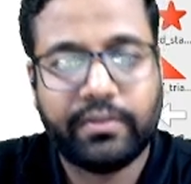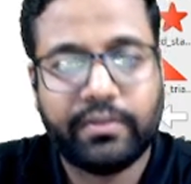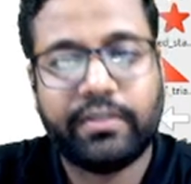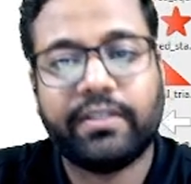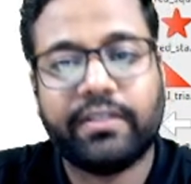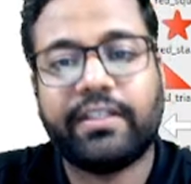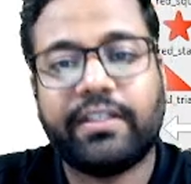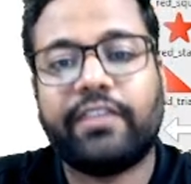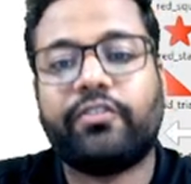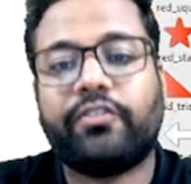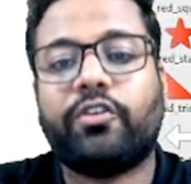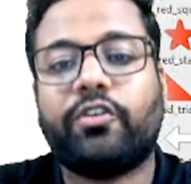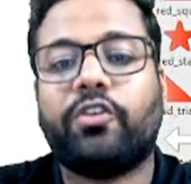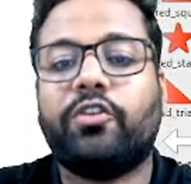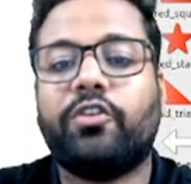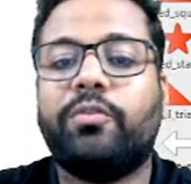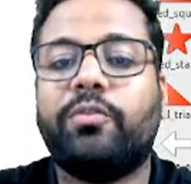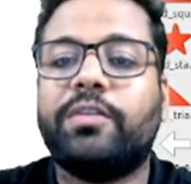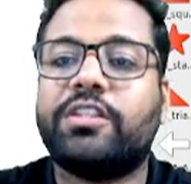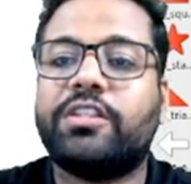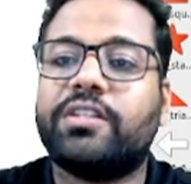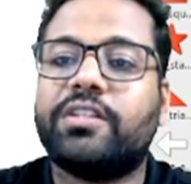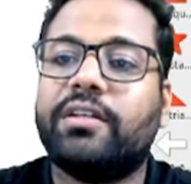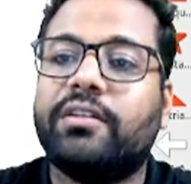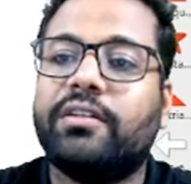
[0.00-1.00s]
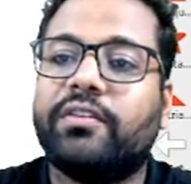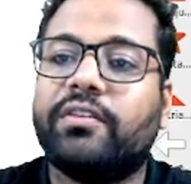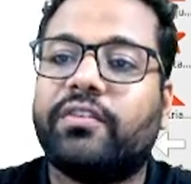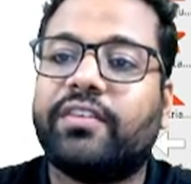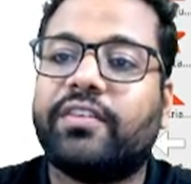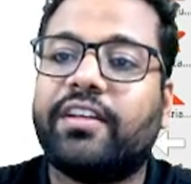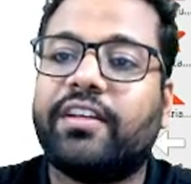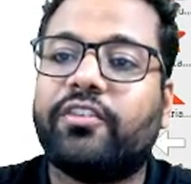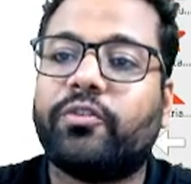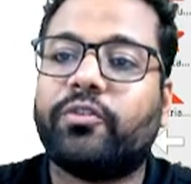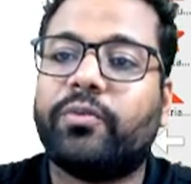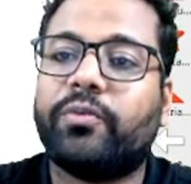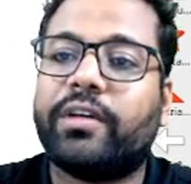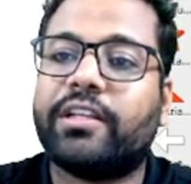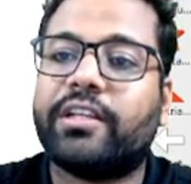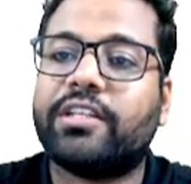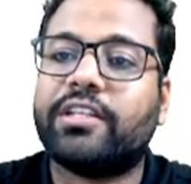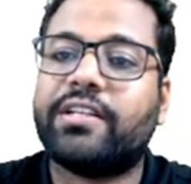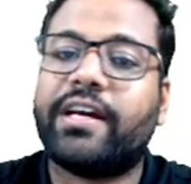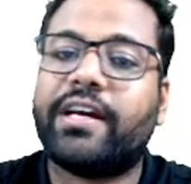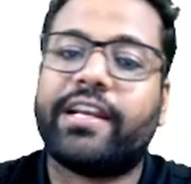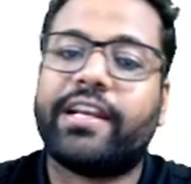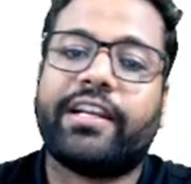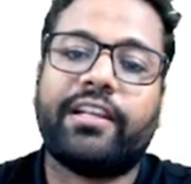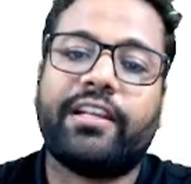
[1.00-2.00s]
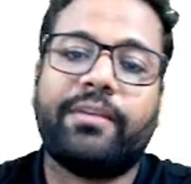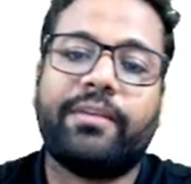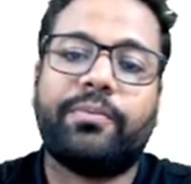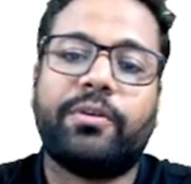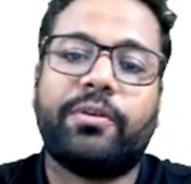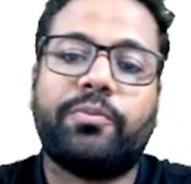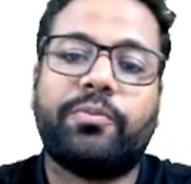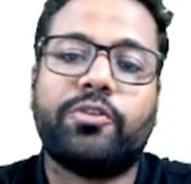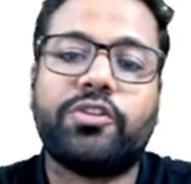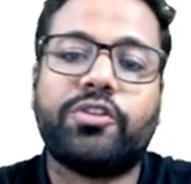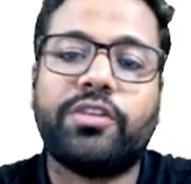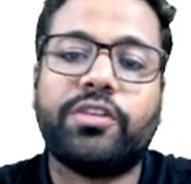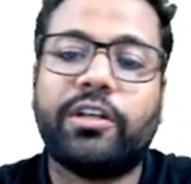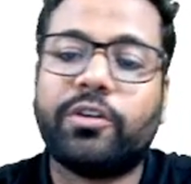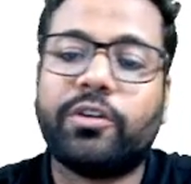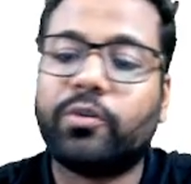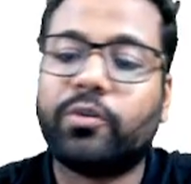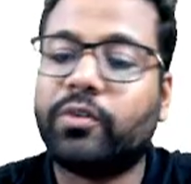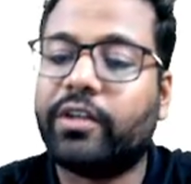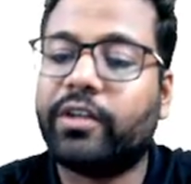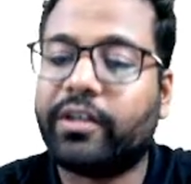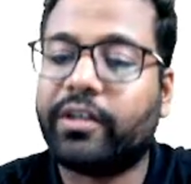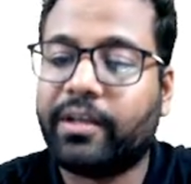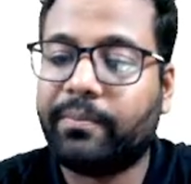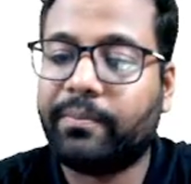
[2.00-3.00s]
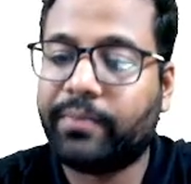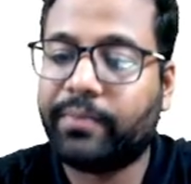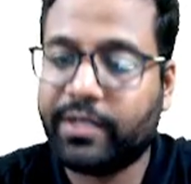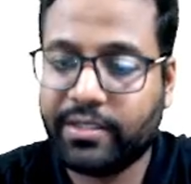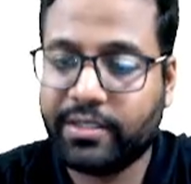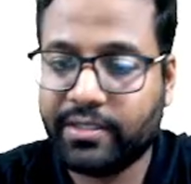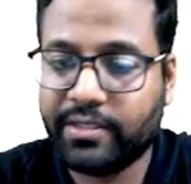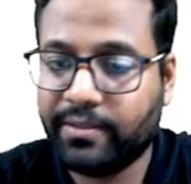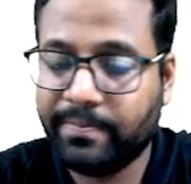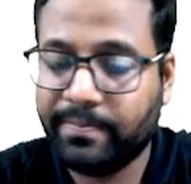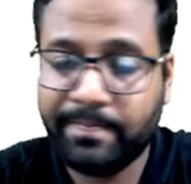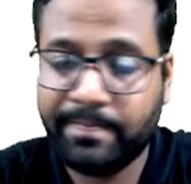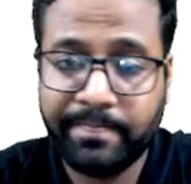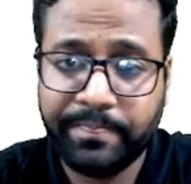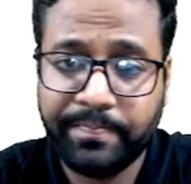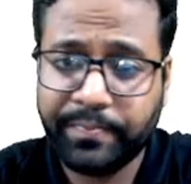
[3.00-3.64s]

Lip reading: Yes or no bacha? C square is directly proportional to the temperature.